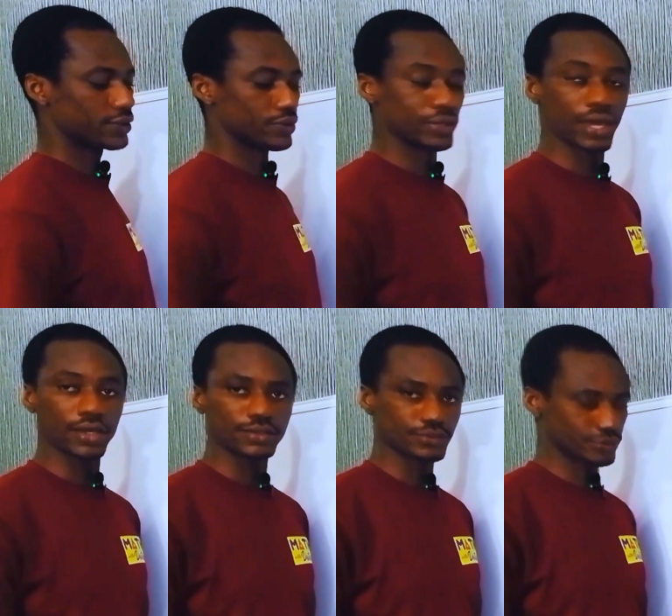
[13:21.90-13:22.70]

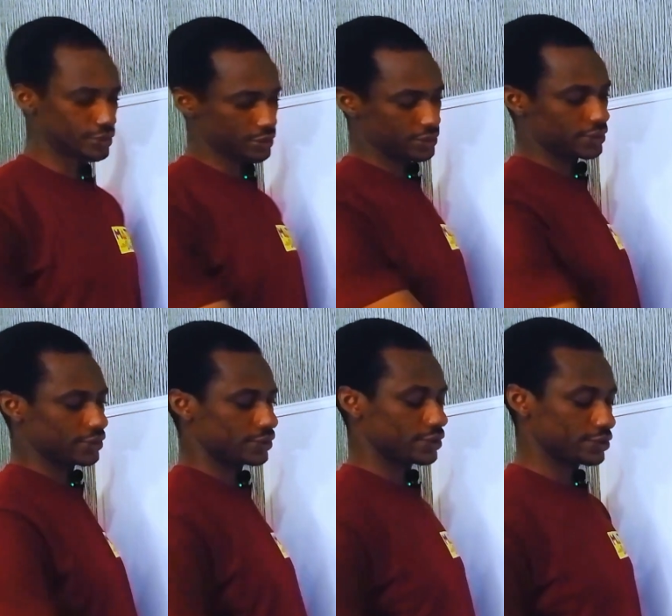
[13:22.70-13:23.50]
Okay, so this
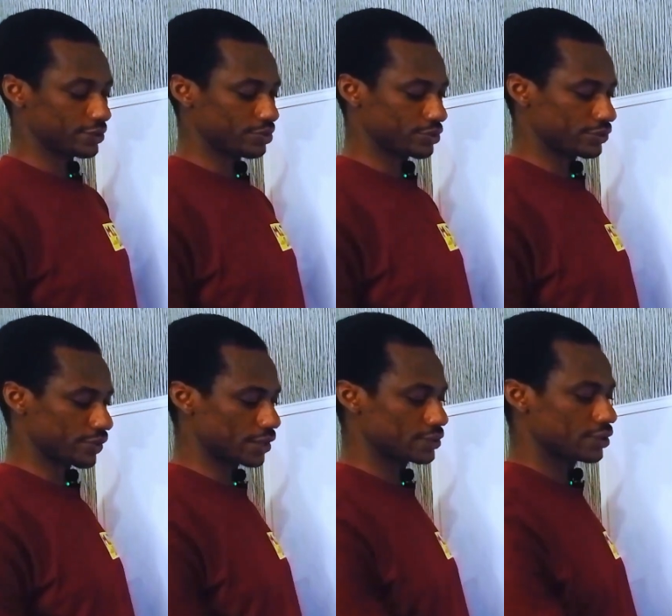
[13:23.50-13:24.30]
is easy peasy,
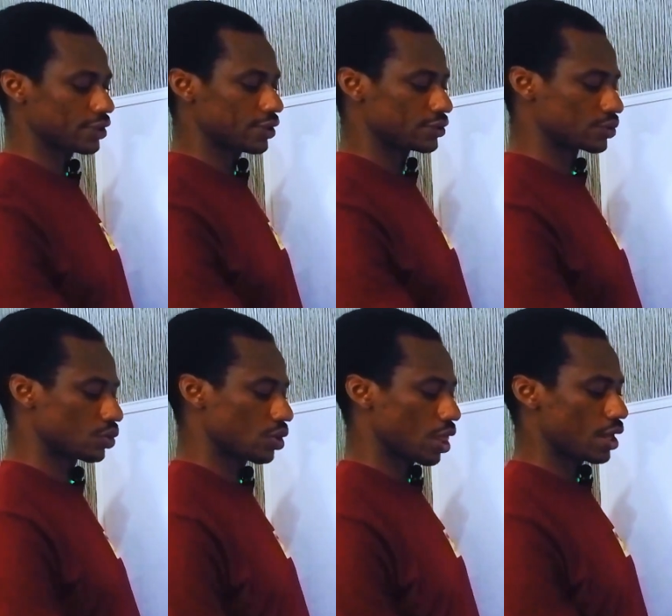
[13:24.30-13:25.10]
right?
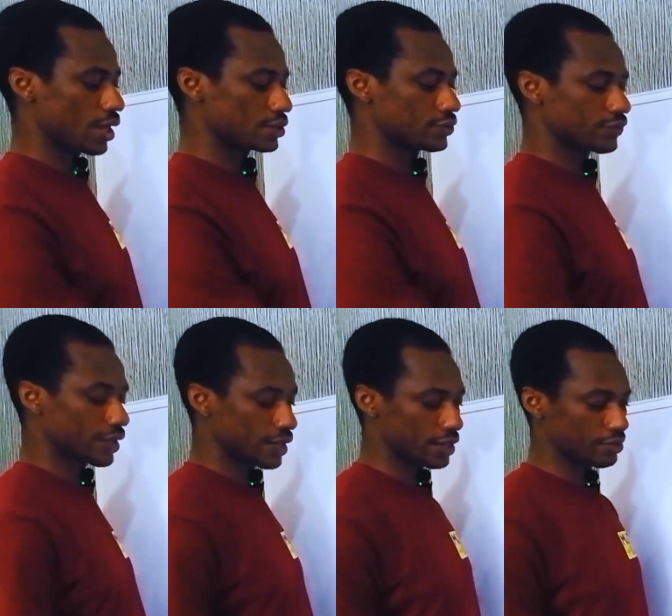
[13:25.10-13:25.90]
So 8
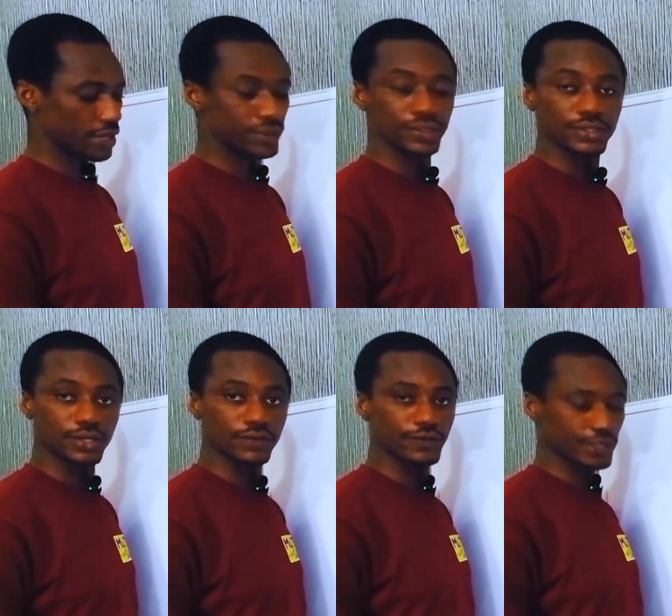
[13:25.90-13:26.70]
over 9 minus
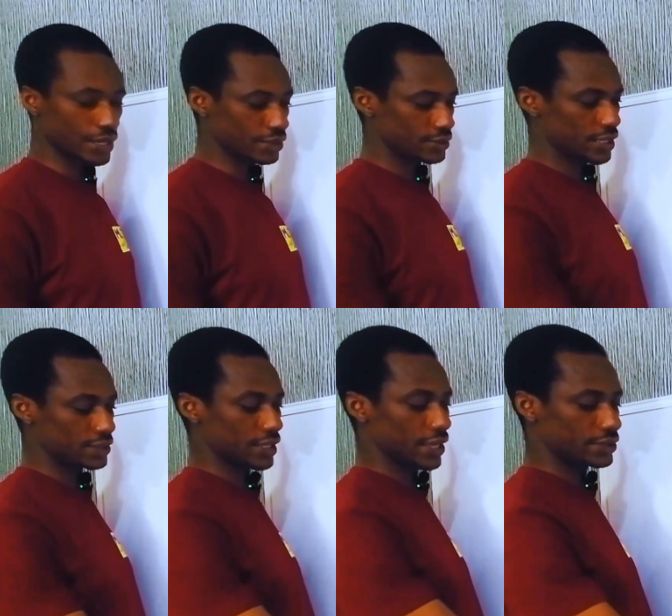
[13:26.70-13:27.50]
3 over 9,
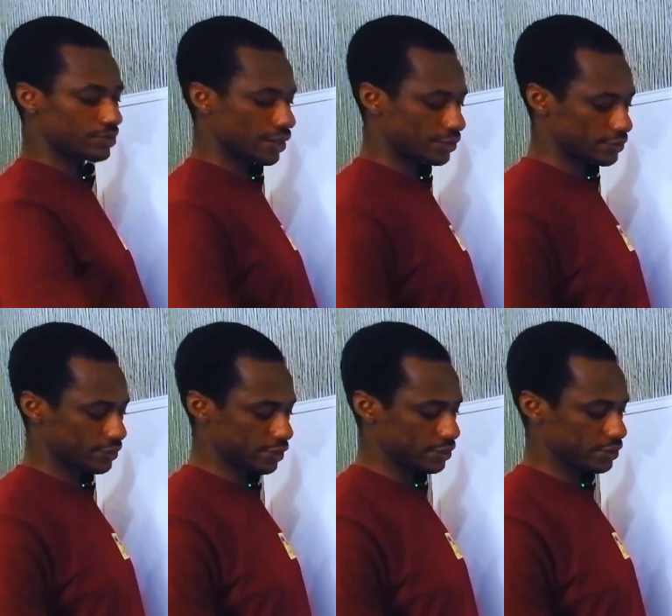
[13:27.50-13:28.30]
that's 8 minus
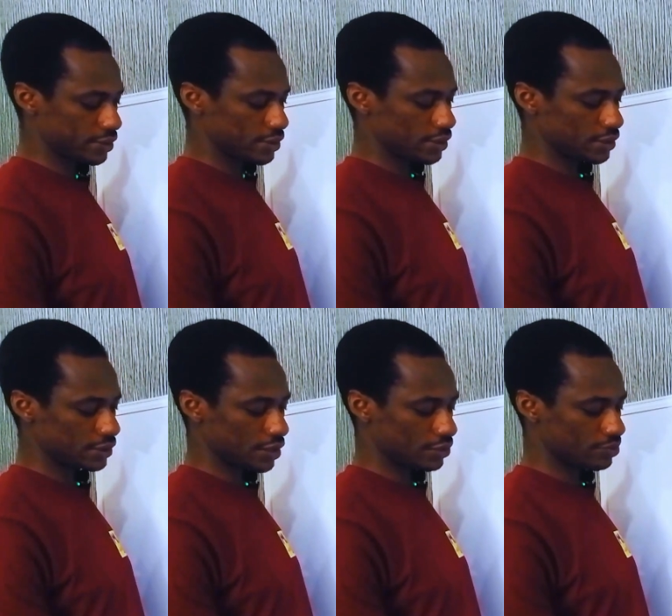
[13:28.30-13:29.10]
3,
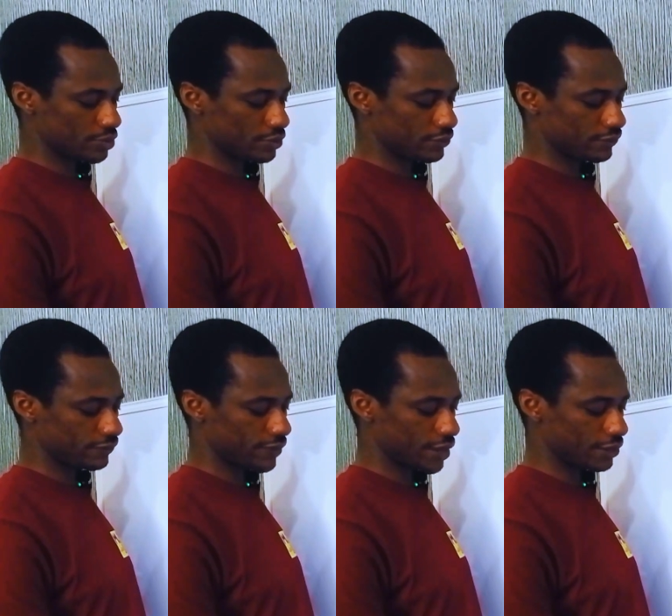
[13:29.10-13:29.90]
and that will be
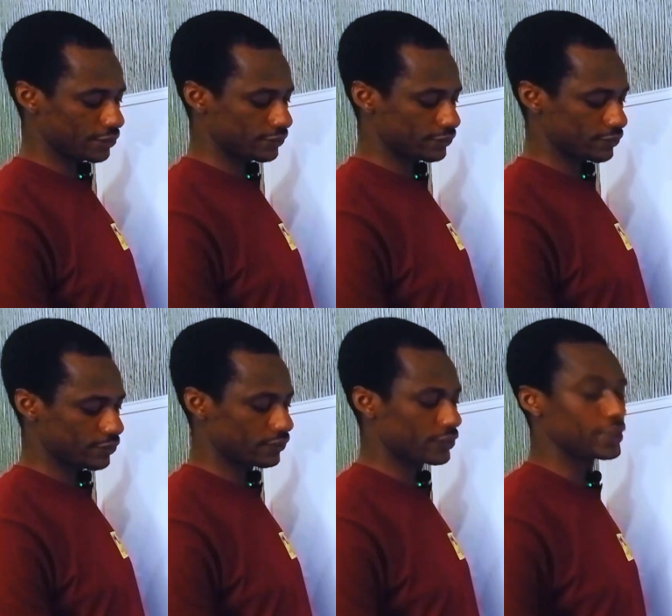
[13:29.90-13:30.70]
5
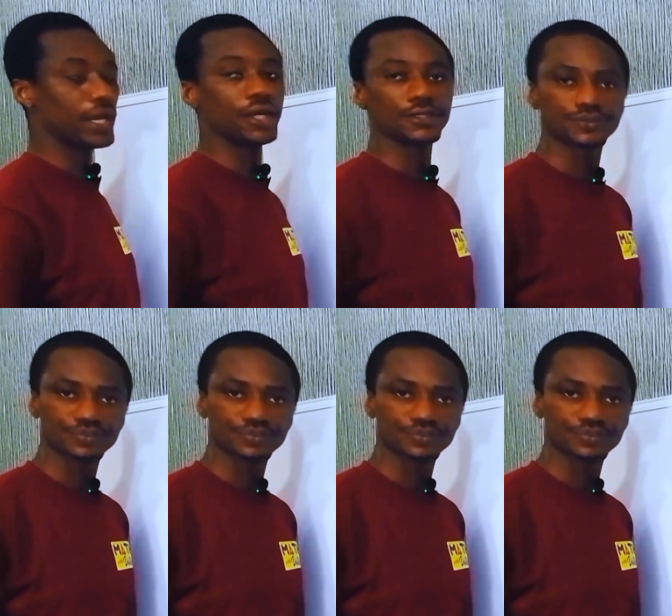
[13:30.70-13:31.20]
over 9.